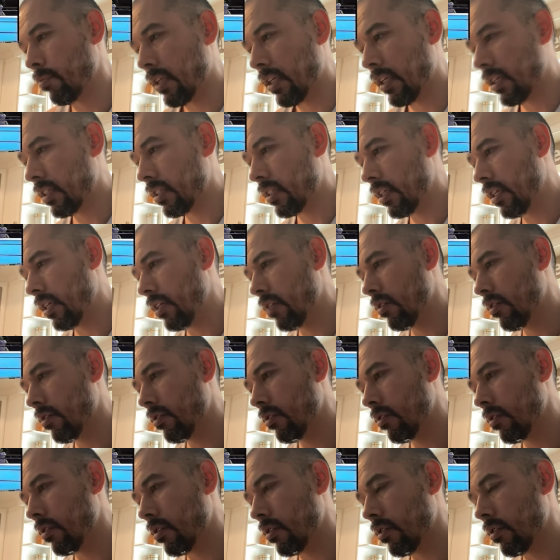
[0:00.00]
Black
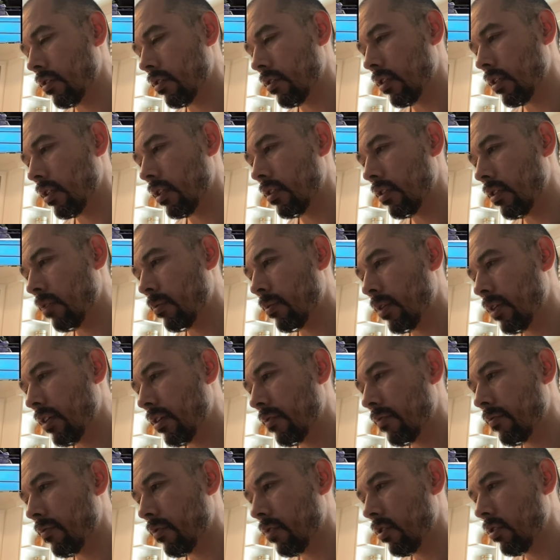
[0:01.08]
Tiger gets the upper
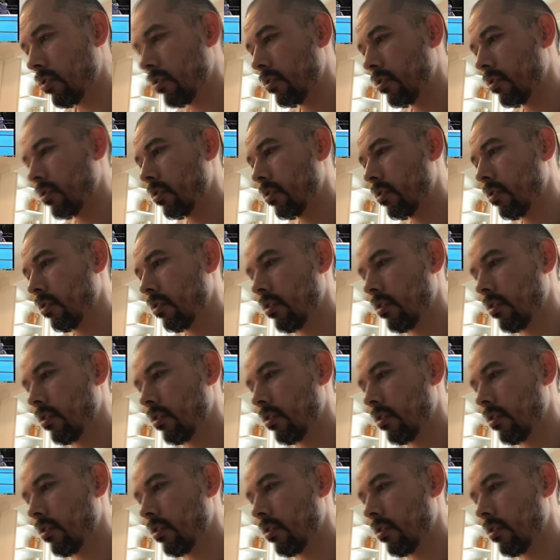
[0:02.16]
hand first.